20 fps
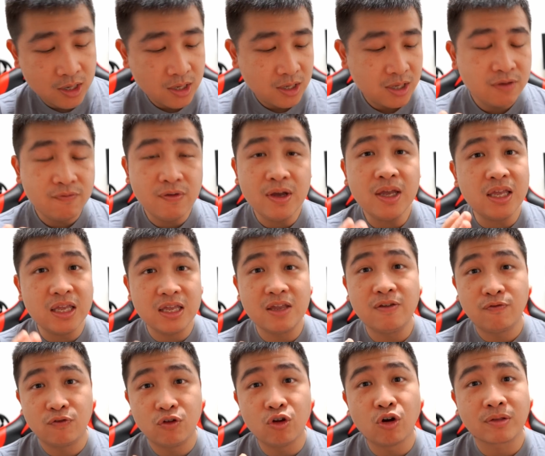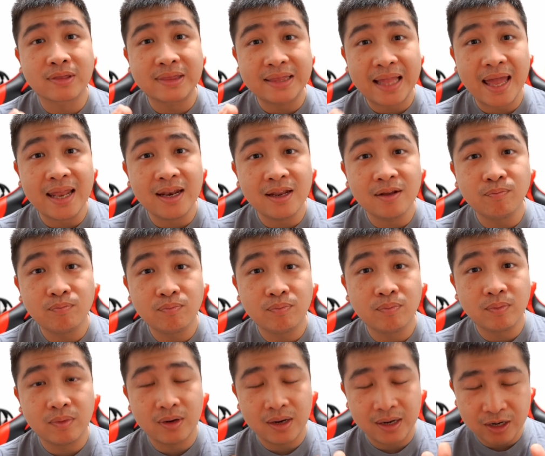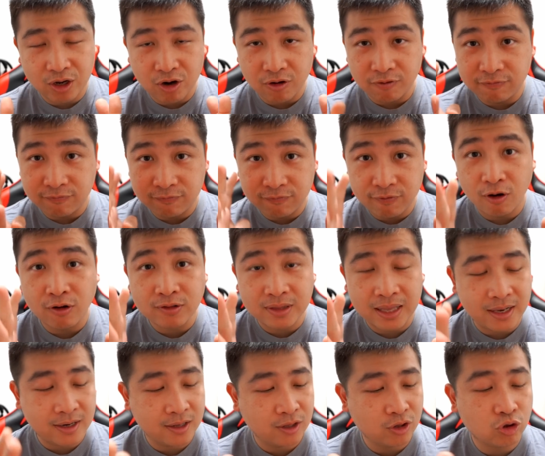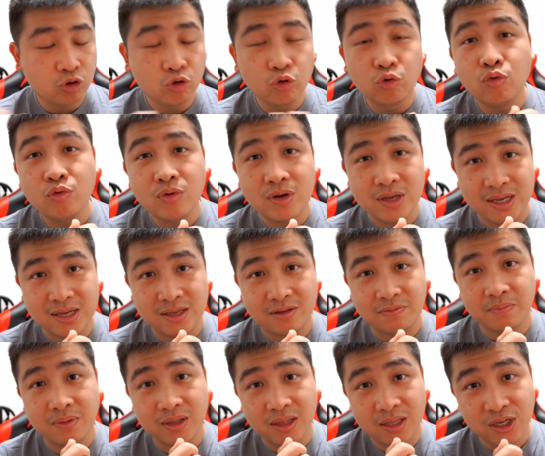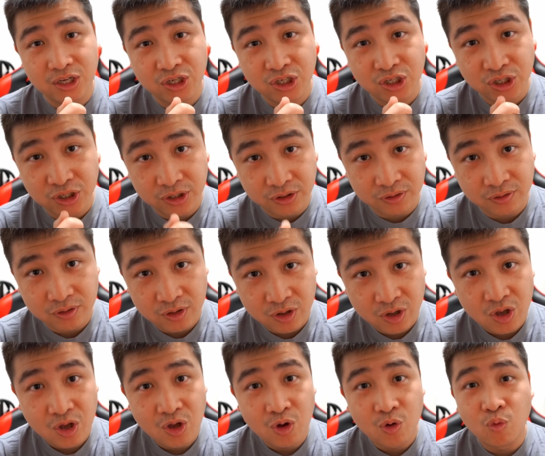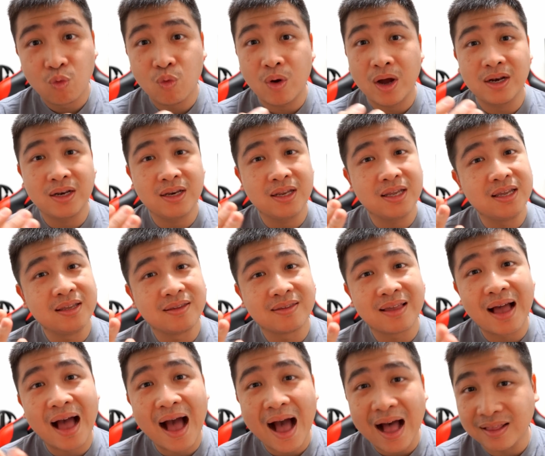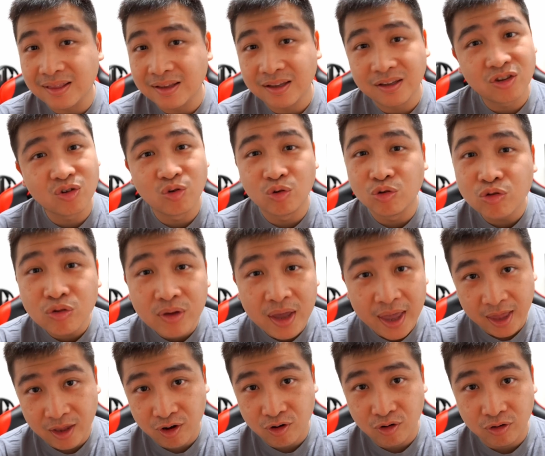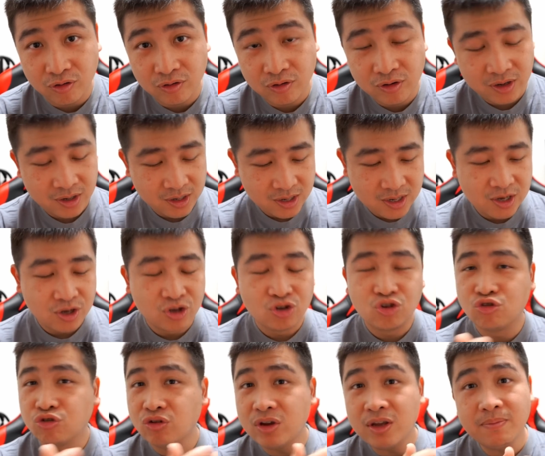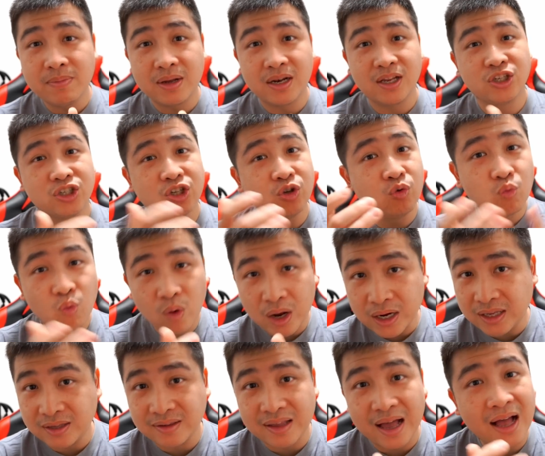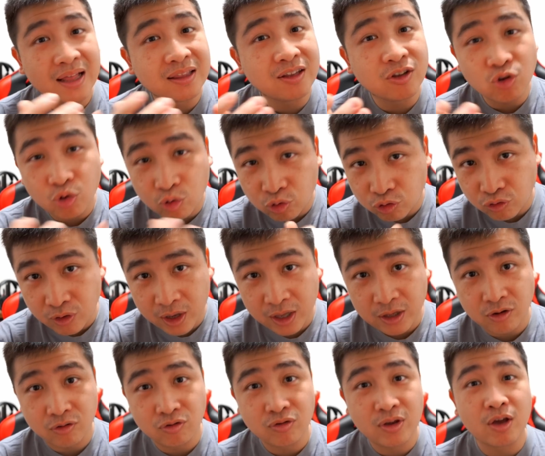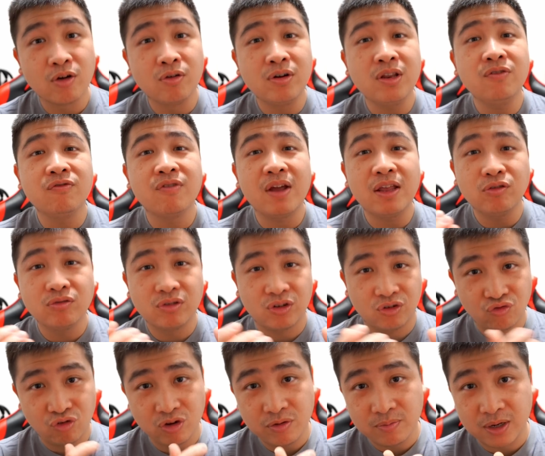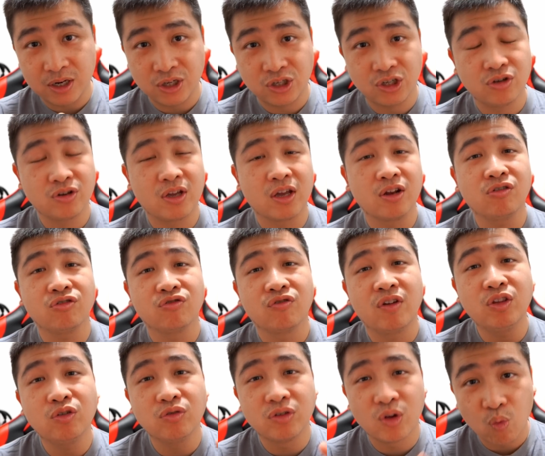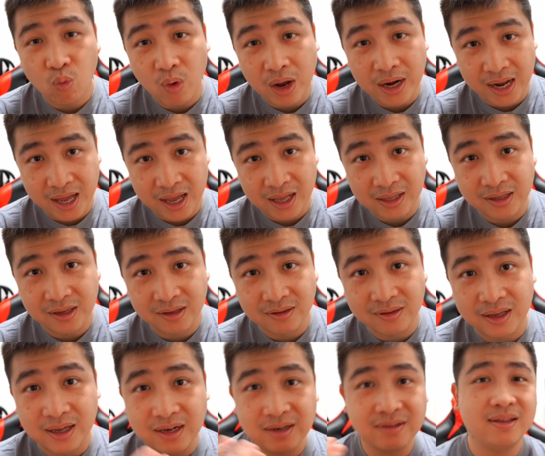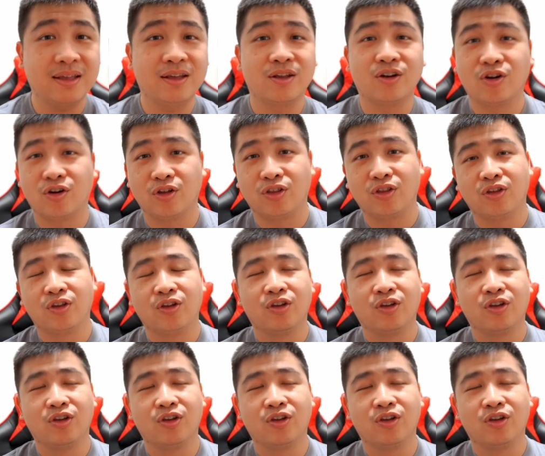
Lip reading: Even if your tenant got 4 tenants, 2 is Malaysian, 1 is others, also cannot. 3 Malaysian, 1 is others, also cannot. You can only rent to the 3 Malaysian, you cannot rent to the 1 others. Understand or not?